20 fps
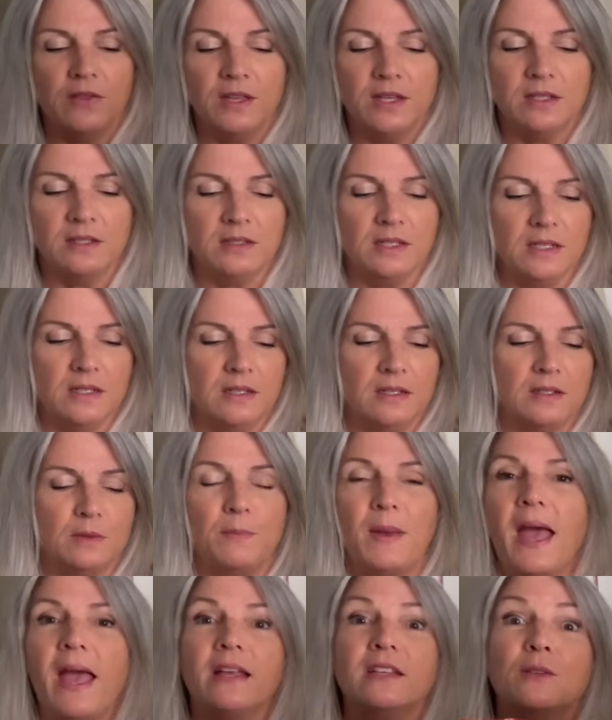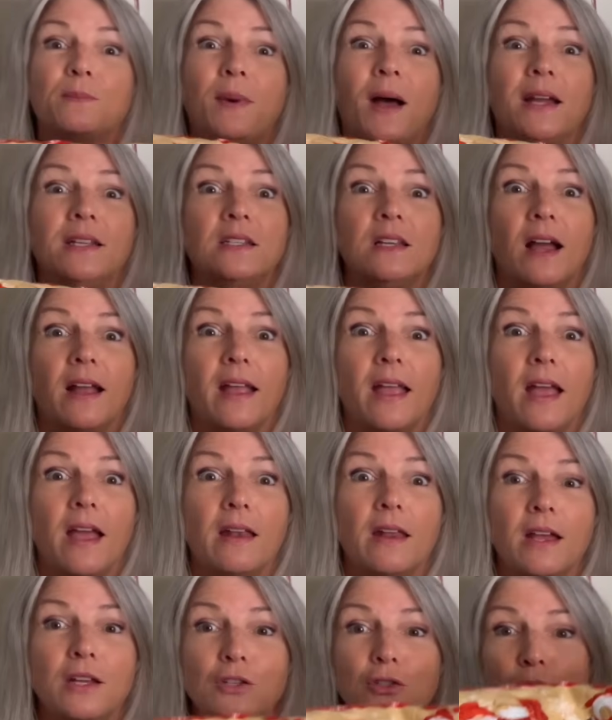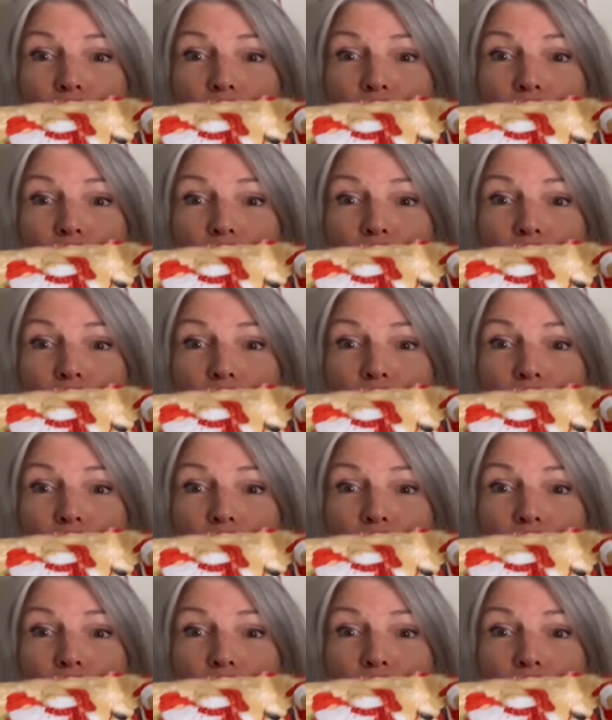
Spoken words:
This is Bags by Diane, I do